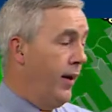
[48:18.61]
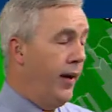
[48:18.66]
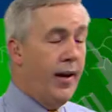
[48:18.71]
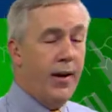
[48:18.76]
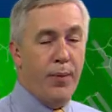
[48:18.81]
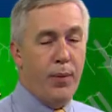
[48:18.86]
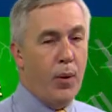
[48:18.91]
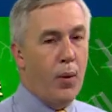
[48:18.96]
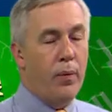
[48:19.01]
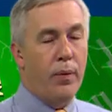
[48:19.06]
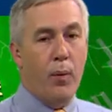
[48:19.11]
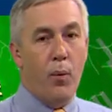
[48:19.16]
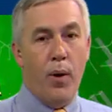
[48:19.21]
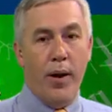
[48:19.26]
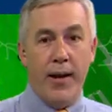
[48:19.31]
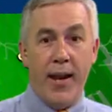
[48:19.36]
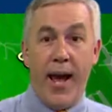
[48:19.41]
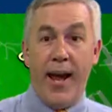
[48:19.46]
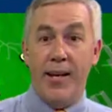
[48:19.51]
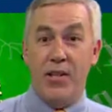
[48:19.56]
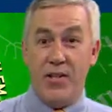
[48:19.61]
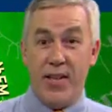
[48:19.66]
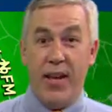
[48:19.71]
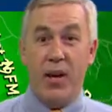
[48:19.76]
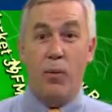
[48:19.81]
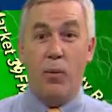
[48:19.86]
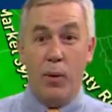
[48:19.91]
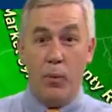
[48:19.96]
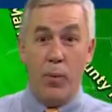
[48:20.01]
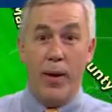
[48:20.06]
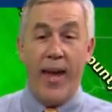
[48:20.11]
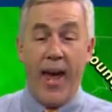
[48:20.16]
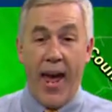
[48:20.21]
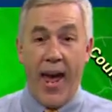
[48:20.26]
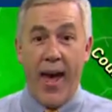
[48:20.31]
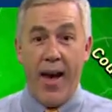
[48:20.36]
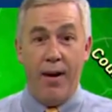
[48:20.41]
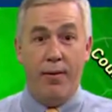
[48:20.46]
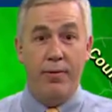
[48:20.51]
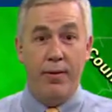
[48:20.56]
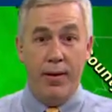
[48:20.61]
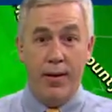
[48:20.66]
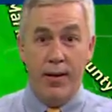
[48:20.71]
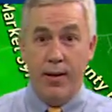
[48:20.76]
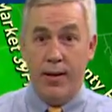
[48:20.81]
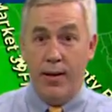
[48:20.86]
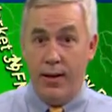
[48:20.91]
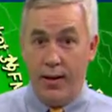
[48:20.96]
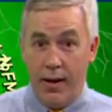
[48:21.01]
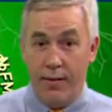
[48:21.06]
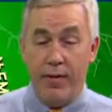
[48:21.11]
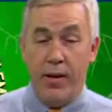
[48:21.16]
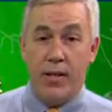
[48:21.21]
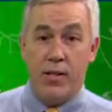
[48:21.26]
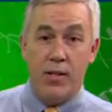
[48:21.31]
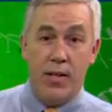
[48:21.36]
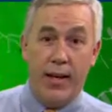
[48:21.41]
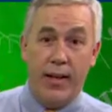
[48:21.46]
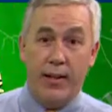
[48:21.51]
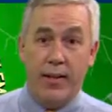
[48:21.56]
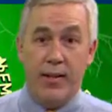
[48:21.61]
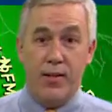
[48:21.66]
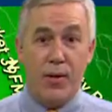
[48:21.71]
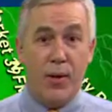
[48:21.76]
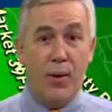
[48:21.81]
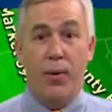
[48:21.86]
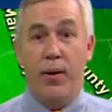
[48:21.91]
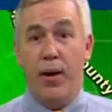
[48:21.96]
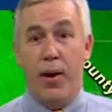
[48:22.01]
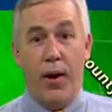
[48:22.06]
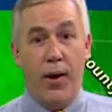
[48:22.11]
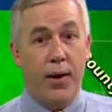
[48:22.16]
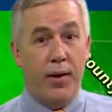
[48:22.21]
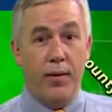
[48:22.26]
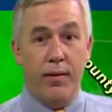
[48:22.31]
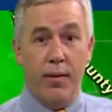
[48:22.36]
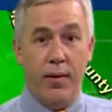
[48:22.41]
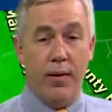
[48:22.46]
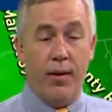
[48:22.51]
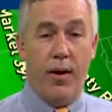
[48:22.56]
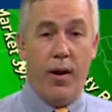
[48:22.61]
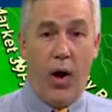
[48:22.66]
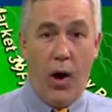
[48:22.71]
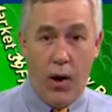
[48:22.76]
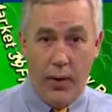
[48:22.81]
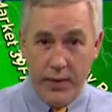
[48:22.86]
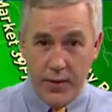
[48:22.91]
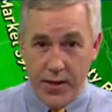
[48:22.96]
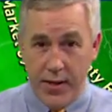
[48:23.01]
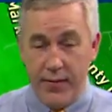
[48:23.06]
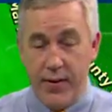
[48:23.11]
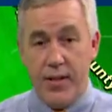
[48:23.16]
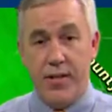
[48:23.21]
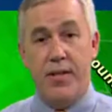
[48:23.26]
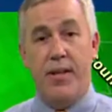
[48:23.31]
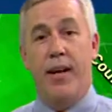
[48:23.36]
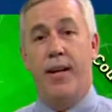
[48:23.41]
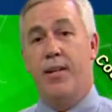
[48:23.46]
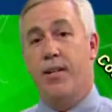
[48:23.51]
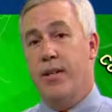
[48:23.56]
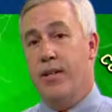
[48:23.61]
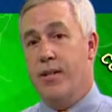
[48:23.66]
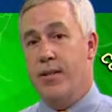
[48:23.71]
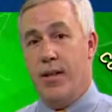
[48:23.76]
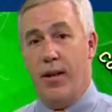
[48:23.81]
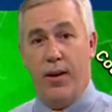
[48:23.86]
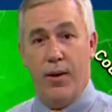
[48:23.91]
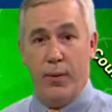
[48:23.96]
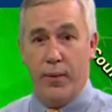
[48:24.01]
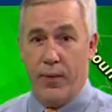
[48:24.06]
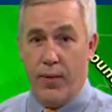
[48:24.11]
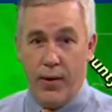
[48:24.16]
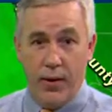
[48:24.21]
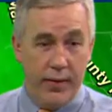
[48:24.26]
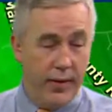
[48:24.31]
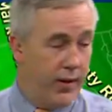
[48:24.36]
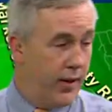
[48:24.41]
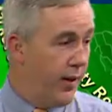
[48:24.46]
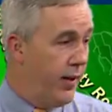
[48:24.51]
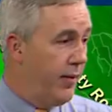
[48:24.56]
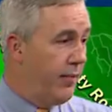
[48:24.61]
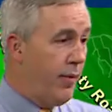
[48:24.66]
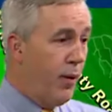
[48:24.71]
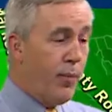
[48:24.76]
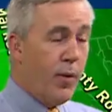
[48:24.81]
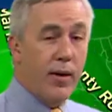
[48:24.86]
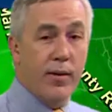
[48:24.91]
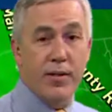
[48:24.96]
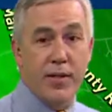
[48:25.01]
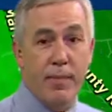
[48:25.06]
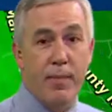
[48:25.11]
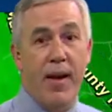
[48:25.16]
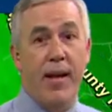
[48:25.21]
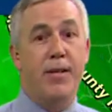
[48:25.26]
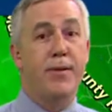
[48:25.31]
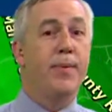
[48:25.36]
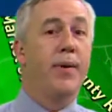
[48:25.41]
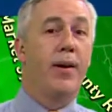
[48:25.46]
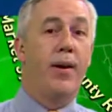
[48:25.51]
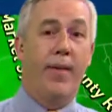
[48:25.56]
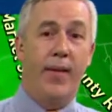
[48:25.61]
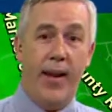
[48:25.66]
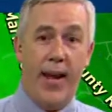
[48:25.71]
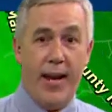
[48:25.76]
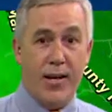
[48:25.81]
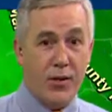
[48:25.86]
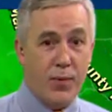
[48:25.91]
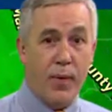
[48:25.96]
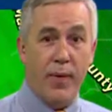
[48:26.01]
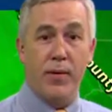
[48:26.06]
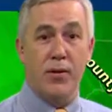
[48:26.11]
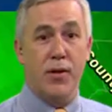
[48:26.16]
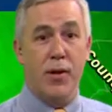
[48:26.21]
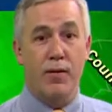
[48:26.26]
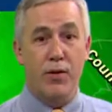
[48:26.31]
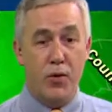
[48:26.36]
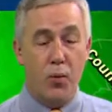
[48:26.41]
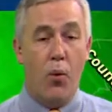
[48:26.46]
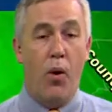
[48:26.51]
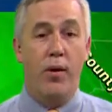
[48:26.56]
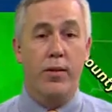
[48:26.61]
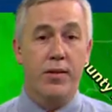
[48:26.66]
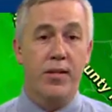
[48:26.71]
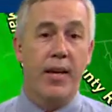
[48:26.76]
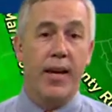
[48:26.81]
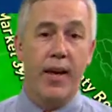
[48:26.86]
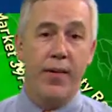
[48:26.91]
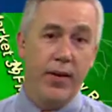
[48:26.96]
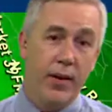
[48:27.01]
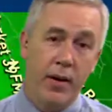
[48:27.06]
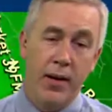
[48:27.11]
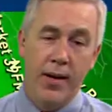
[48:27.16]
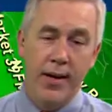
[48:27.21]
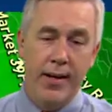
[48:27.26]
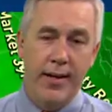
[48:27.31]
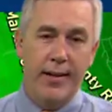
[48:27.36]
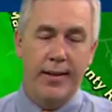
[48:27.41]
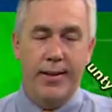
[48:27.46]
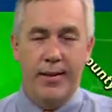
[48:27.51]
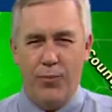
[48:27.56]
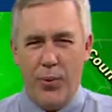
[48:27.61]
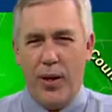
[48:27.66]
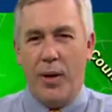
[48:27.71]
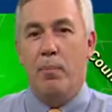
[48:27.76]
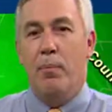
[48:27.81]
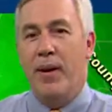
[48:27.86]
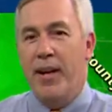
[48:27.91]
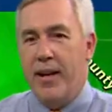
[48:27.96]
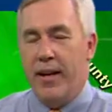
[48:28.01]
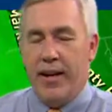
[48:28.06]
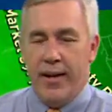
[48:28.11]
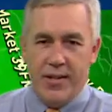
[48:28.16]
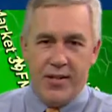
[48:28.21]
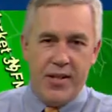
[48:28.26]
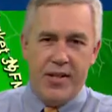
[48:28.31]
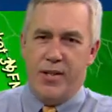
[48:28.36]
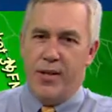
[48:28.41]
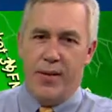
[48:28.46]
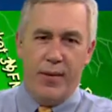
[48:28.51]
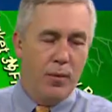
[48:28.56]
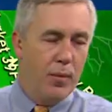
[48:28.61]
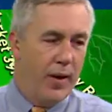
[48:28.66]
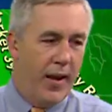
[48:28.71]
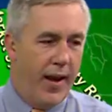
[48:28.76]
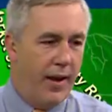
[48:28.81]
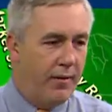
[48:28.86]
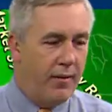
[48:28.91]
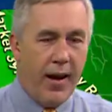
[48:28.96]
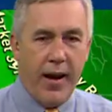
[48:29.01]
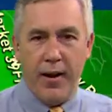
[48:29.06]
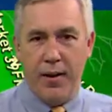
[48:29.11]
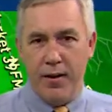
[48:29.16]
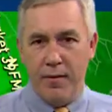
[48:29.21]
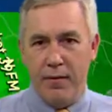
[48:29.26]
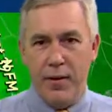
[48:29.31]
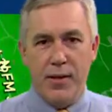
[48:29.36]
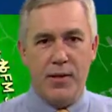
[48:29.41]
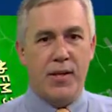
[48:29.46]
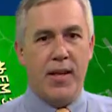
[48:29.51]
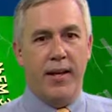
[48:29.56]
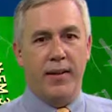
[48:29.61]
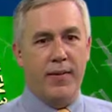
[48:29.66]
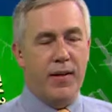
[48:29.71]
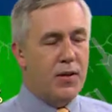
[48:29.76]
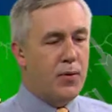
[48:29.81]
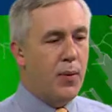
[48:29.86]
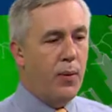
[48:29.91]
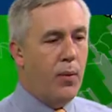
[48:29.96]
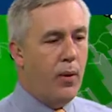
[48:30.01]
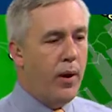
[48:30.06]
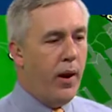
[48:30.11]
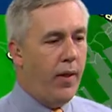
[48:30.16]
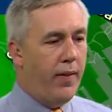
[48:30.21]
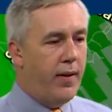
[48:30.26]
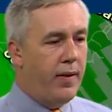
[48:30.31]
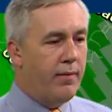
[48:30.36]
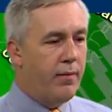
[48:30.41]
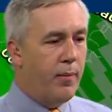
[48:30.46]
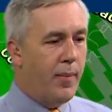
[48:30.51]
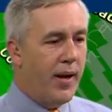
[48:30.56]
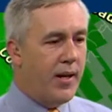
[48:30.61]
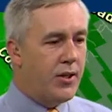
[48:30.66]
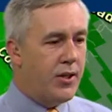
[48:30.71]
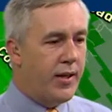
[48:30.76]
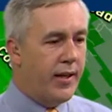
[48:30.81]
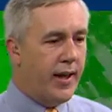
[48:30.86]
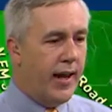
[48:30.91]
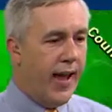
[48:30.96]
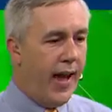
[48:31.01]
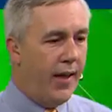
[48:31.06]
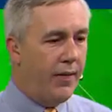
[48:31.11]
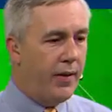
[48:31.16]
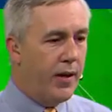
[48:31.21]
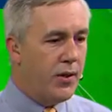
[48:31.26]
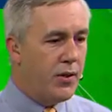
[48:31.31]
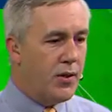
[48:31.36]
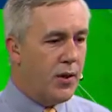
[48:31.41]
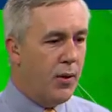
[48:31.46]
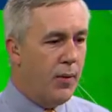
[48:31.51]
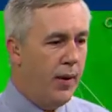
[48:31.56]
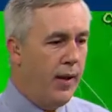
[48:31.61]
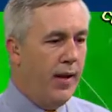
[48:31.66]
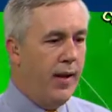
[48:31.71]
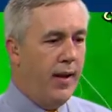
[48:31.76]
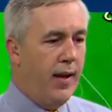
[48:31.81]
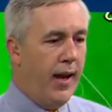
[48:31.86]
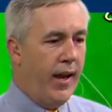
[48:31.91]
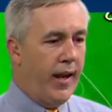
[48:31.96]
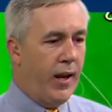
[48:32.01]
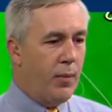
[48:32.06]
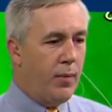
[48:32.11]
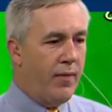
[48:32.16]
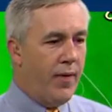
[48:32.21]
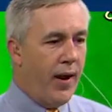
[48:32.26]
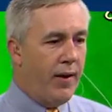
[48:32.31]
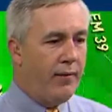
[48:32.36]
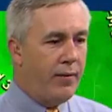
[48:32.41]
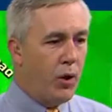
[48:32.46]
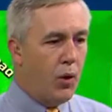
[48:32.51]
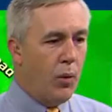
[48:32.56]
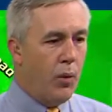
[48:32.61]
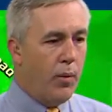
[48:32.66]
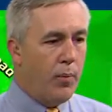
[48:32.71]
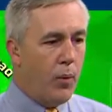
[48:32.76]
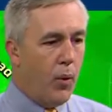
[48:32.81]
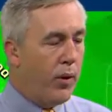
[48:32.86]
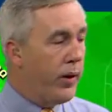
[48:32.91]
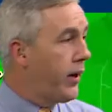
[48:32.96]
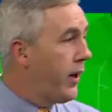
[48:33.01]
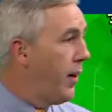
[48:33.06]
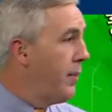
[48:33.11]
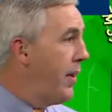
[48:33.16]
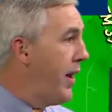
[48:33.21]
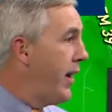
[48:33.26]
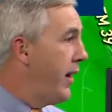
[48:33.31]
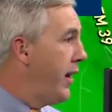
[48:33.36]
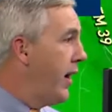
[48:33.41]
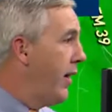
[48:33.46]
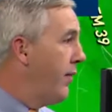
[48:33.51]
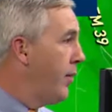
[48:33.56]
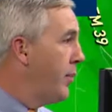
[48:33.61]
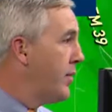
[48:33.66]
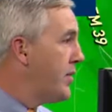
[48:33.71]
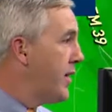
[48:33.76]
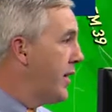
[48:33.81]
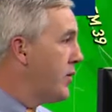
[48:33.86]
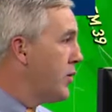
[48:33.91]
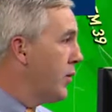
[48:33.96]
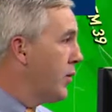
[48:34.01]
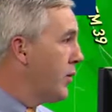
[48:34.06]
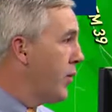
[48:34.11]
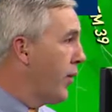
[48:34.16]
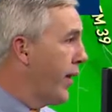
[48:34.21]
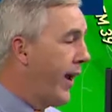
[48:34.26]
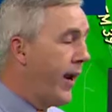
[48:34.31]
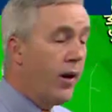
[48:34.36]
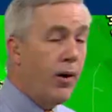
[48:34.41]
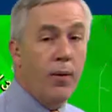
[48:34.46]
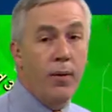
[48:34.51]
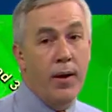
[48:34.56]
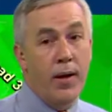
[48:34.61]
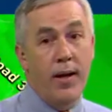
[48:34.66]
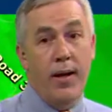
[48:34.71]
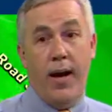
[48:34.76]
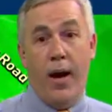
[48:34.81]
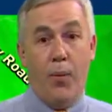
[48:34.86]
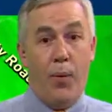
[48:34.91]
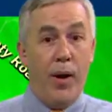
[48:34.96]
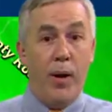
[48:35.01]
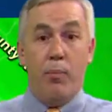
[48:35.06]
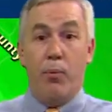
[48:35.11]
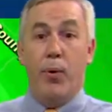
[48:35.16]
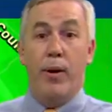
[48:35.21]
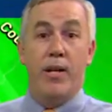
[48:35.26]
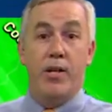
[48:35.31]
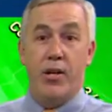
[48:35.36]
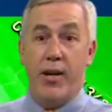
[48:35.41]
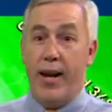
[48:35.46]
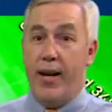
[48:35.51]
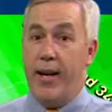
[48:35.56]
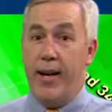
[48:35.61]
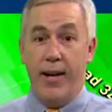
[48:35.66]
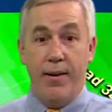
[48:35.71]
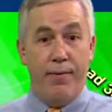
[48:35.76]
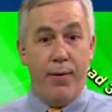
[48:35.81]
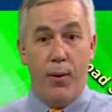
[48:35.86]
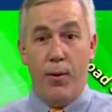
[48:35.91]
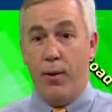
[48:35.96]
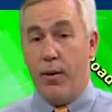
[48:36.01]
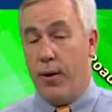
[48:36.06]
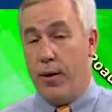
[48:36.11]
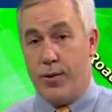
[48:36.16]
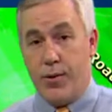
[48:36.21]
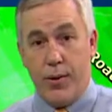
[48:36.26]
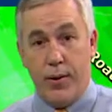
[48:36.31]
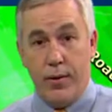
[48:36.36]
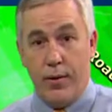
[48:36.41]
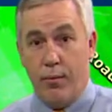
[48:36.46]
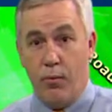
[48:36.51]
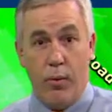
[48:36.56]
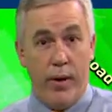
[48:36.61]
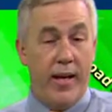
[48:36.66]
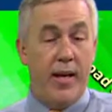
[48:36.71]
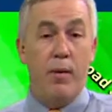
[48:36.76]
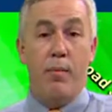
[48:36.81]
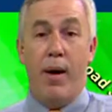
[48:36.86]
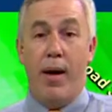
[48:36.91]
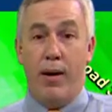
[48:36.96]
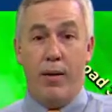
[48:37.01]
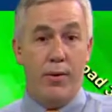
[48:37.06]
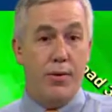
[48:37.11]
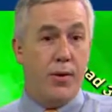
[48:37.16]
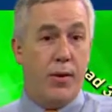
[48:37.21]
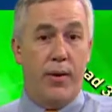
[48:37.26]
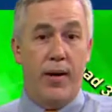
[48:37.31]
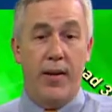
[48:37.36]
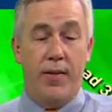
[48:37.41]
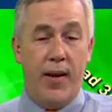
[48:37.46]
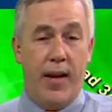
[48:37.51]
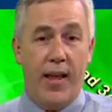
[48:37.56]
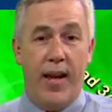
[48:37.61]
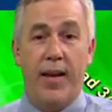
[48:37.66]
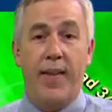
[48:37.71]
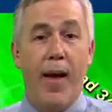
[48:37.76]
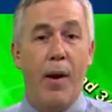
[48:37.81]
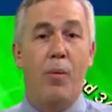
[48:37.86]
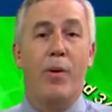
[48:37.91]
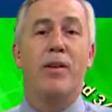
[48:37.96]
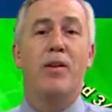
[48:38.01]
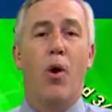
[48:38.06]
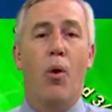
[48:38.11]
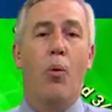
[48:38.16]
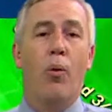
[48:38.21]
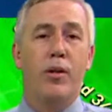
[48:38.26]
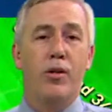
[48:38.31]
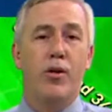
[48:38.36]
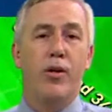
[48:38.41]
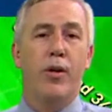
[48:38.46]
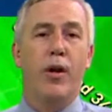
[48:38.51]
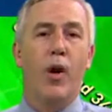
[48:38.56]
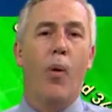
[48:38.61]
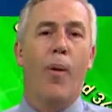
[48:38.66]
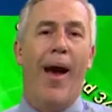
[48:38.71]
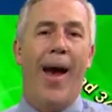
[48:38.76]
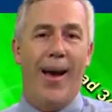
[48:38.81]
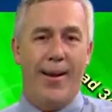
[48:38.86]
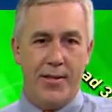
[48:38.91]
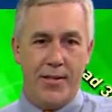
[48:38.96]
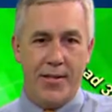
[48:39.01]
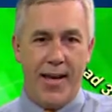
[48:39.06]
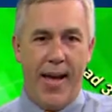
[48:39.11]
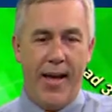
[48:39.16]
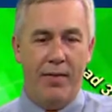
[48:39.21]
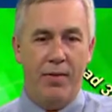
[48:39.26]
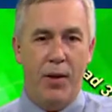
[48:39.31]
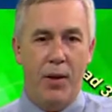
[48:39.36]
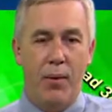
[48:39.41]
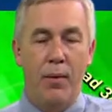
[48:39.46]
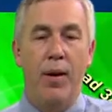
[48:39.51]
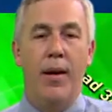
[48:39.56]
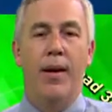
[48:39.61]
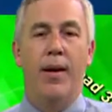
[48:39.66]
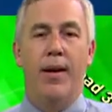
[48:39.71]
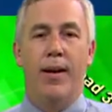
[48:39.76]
The one nice thing when we have events like this going on, all the TV stations, along with all the emergency management, all the National Weather Service work together. We compete against each other, but not on events like this. We want all the information to get out there. So again, we've had a viewer report come in of a potential tornado. We appreciate any phone calls or emails or anything like that. We don't want you to go outside, though.